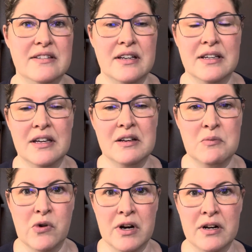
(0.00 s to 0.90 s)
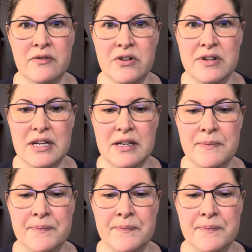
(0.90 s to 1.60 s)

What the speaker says: and getting more out of your day.